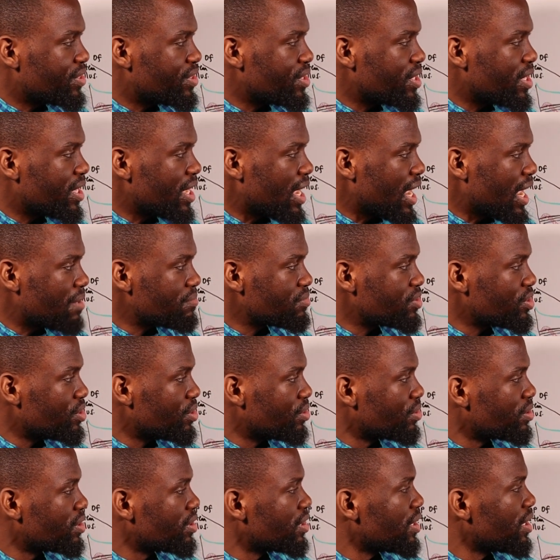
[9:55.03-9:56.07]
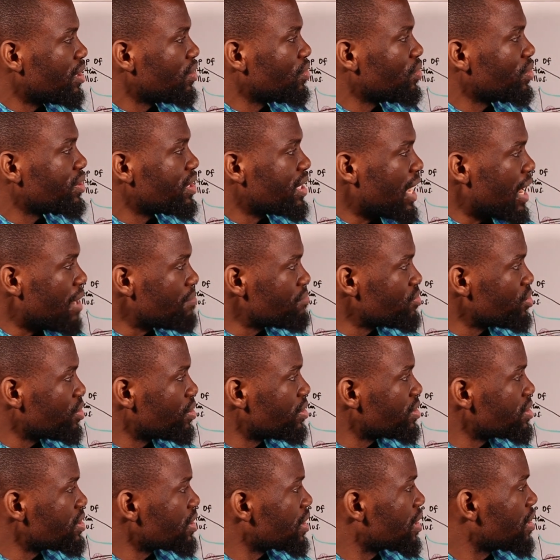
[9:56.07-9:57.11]
the amnion or the
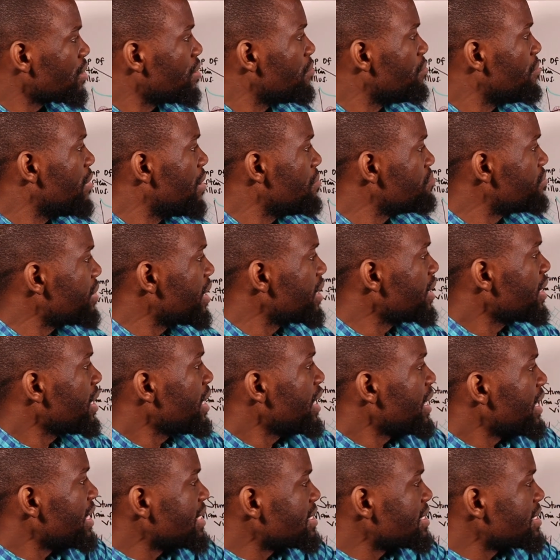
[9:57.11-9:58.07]
amniotic membrane